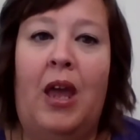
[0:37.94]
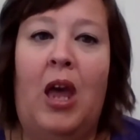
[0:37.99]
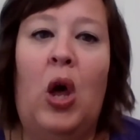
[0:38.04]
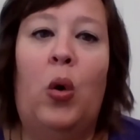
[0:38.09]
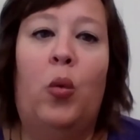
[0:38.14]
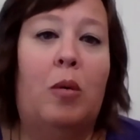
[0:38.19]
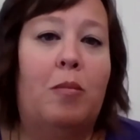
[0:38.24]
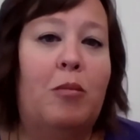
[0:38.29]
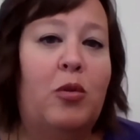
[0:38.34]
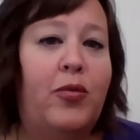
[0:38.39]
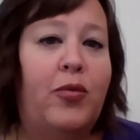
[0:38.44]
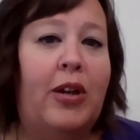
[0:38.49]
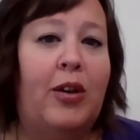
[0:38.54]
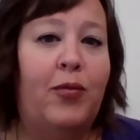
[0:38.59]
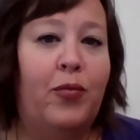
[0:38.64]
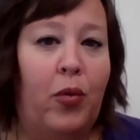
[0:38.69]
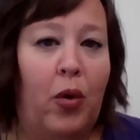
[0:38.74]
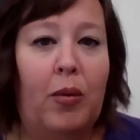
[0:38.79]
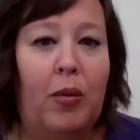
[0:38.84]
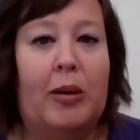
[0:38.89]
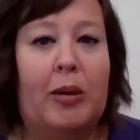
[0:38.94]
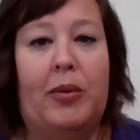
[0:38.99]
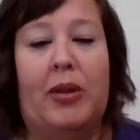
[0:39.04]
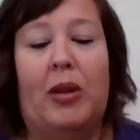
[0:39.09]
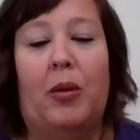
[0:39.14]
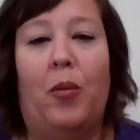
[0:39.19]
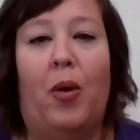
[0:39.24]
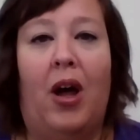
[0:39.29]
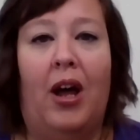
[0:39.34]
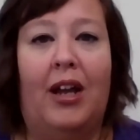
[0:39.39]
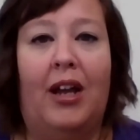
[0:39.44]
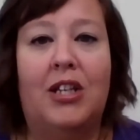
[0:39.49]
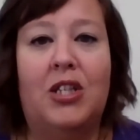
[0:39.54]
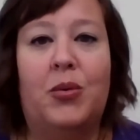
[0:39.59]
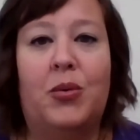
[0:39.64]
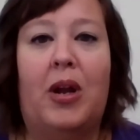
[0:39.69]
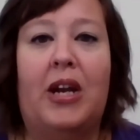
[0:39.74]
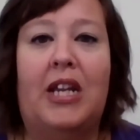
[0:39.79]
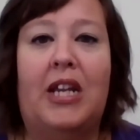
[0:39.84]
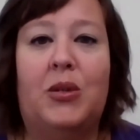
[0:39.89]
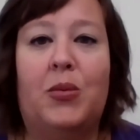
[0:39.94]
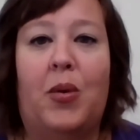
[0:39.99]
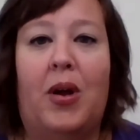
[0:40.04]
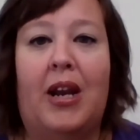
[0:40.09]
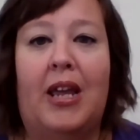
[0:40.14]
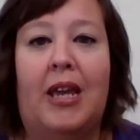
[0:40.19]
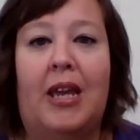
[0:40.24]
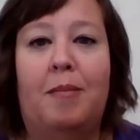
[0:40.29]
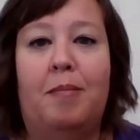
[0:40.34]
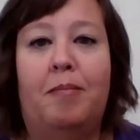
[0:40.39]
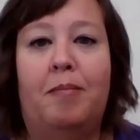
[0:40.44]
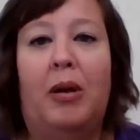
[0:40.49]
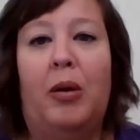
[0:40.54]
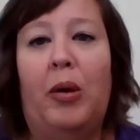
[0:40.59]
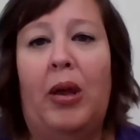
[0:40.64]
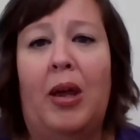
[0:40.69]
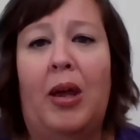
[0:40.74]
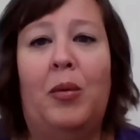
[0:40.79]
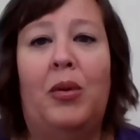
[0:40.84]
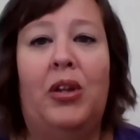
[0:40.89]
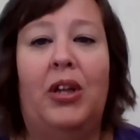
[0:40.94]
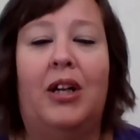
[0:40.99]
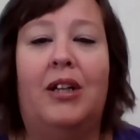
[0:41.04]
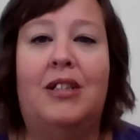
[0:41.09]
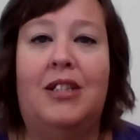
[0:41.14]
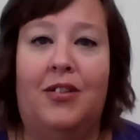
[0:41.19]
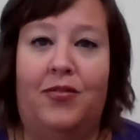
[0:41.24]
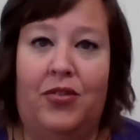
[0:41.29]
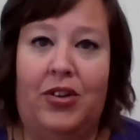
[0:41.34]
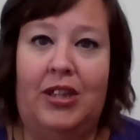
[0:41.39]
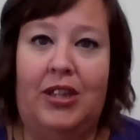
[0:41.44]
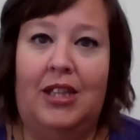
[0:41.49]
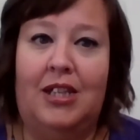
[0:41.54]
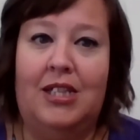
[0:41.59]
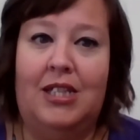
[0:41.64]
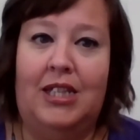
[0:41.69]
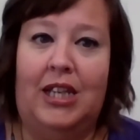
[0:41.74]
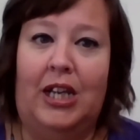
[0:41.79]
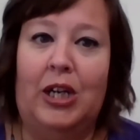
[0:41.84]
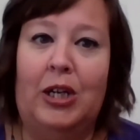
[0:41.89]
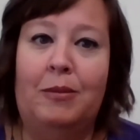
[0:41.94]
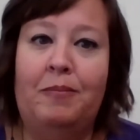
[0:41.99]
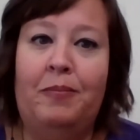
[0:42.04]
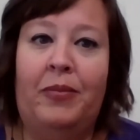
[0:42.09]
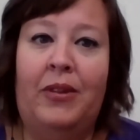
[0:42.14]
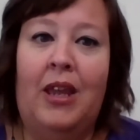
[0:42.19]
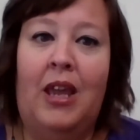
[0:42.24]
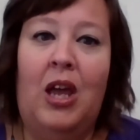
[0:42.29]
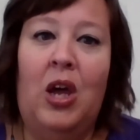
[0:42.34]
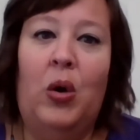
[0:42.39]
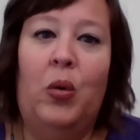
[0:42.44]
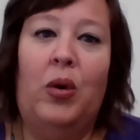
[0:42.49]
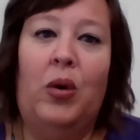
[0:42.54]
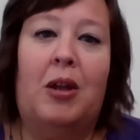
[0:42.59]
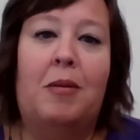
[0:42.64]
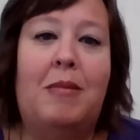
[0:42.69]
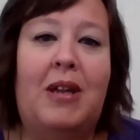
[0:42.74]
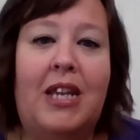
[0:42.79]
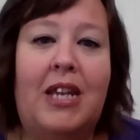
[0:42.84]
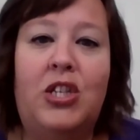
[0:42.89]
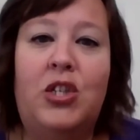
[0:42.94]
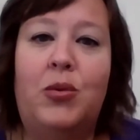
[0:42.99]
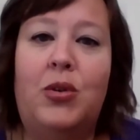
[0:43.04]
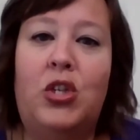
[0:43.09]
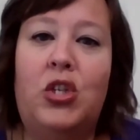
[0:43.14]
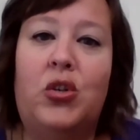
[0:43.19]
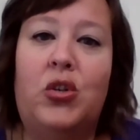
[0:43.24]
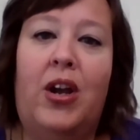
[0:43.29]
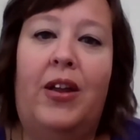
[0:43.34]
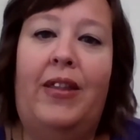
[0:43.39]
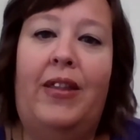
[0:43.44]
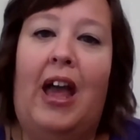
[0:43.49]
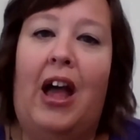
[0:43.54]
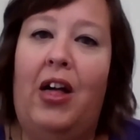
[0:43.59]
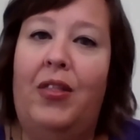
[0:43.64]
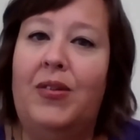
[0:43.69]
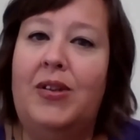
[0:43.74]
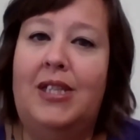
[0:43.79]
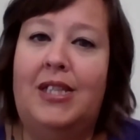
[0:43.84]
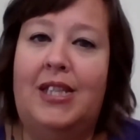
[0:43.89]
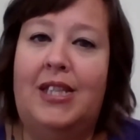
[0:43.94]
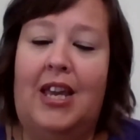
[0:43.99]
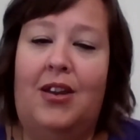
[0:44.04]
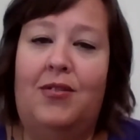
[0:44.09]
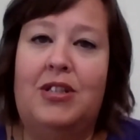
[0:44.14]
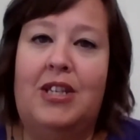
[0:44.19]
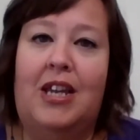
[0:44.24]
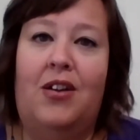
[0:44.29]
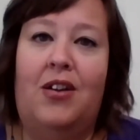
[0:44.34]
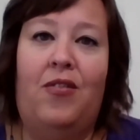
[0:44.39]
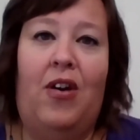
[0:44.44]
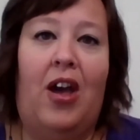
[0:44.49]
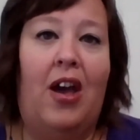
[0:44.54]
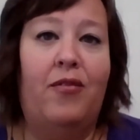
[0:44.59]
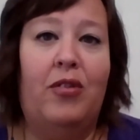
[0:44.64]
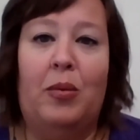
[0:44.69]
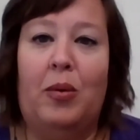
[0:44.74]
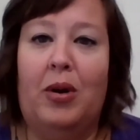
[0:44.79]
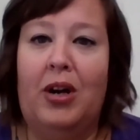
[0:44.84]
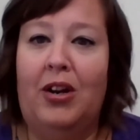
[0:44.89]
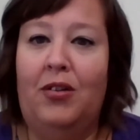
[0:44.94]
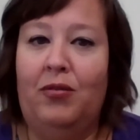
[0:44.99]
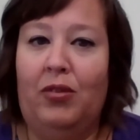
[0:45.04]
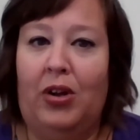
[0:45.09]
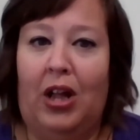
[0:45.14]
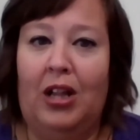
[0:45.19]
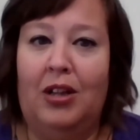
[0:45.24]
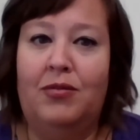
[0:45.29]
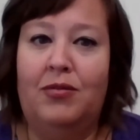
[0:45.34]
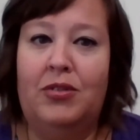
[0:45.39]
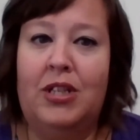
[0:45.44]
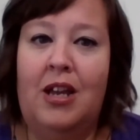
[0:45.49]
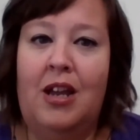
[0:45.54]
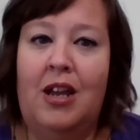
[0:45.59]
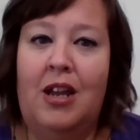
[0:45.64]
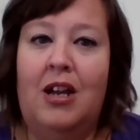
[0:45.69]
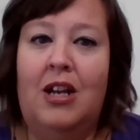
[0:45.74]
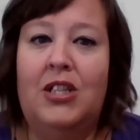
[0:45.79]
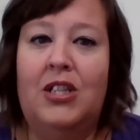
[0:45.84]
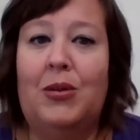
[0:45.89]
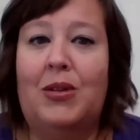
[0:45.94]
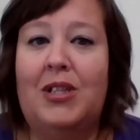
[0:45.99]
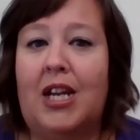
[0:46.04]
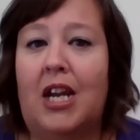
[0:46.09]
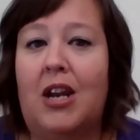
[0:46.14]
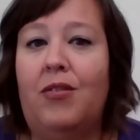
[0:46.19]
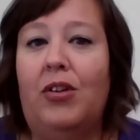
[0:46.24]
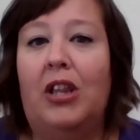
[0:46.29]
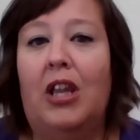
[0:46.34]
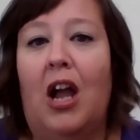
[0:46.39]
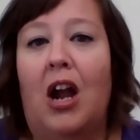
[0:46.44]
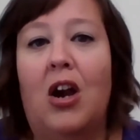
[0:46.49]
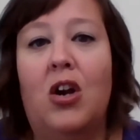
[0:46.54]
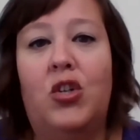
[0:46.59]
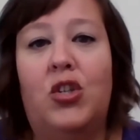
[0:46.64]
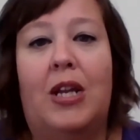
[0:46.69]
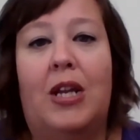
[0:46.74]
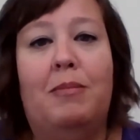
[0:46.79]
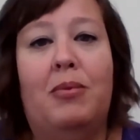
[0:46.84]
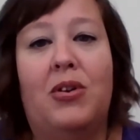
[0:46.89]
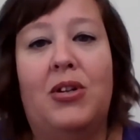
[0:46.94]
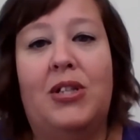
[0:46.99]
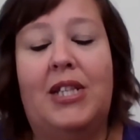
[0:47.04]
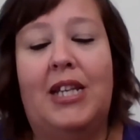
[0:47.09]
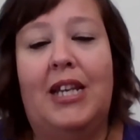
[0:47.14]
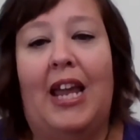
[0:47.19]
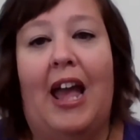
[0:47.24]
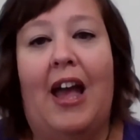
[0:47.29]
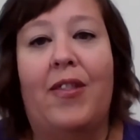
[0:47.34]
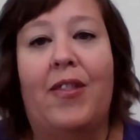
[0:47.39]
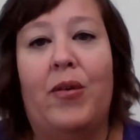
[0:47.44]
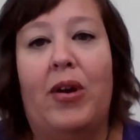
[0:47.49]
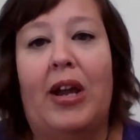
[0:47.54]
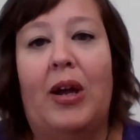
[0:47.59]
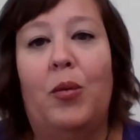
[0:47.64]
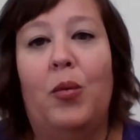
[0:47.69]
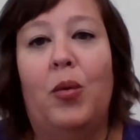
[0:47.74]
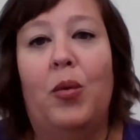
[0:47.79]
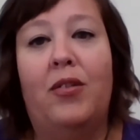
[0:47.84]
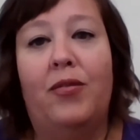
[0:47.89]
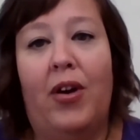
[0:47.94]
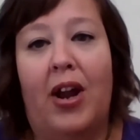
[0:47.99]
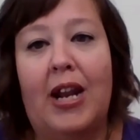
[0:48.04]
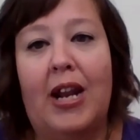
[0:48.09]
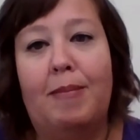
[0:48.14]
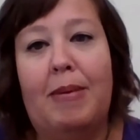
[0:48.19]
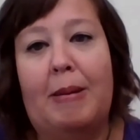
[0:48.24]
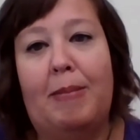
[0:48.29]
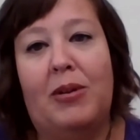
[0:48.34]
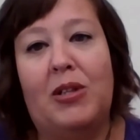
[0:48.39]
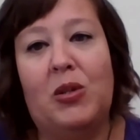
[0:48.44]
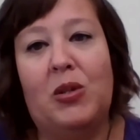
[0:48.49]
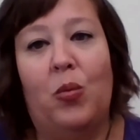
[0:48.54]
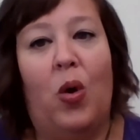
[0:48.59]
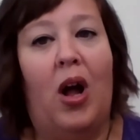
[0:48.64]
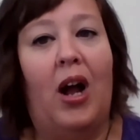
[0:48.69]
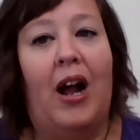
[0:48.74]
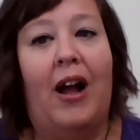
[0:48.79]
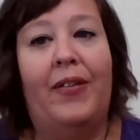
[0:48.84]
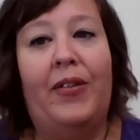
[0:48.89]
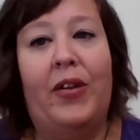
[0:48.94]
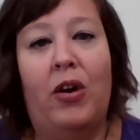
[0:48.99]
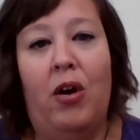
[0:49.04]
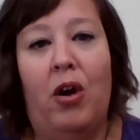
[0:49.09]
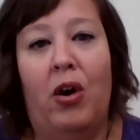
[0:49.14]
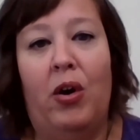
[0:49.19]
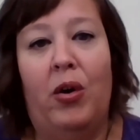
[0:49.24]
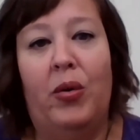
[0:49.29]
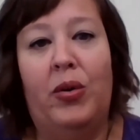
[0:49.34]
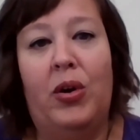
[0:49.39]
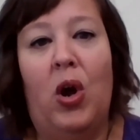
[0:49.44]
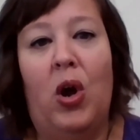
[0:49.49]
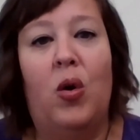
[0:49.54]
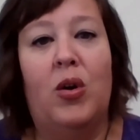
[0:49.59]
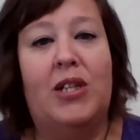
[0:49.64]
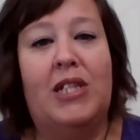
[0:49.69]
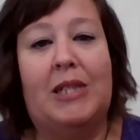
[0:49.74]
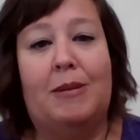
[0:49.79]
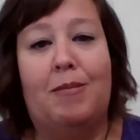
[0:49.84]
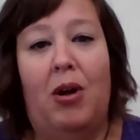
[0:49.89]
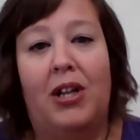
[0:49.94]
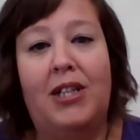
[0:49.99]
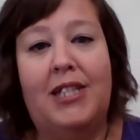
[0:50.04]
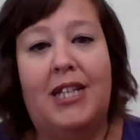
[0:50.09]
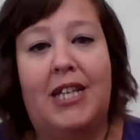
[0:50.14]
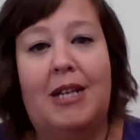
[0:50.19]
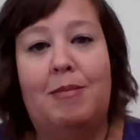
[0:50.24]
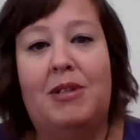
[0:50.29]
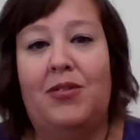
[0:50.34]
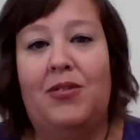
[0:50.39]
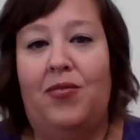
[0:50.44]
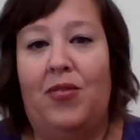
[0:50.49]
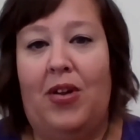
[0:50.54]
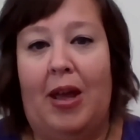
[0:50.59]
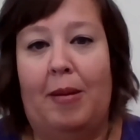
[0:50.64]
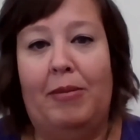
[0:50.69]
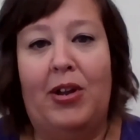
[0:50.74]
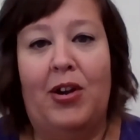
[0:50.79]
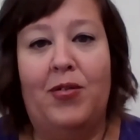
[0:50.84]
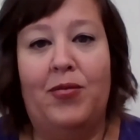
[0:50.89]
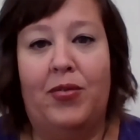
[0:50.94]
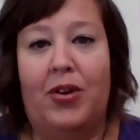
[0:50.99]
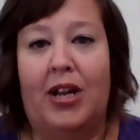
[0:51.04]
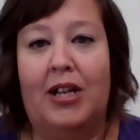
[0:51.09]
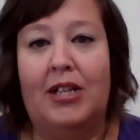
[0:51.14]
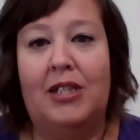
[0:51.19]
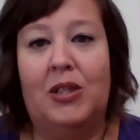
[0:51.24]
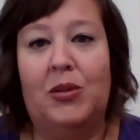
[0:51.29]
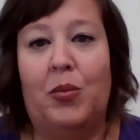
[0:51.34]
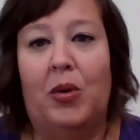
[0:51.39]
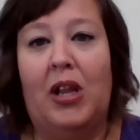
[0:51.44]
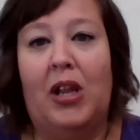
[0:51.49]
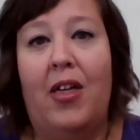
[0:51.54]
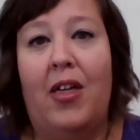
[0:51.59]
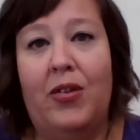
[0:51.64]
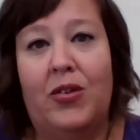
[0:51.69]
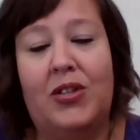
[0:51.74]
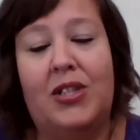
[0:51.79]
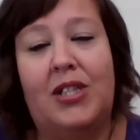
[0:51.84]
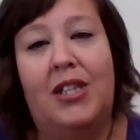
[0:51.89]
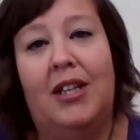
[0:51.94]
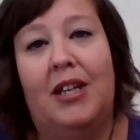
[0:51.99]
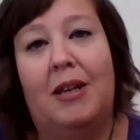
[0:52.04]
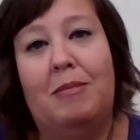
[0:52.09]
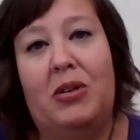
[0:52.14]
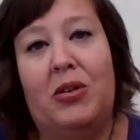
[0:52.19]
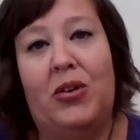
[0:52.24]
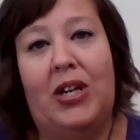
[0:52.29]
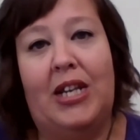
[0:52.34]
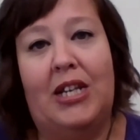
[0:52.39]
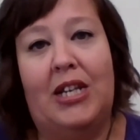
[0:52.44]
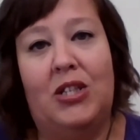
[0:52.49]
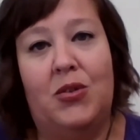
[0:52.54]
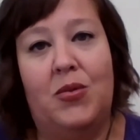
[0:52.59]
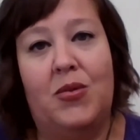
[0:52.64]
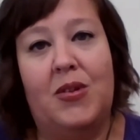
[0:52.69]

We're moving forward with the walk in 2020, but it will look different this year. We're committed to ensuring the health and safety of everyone involved. So instead of a large in person gathering, we're inviting people to walk on their own or in small teams of family or friends while others in the community do the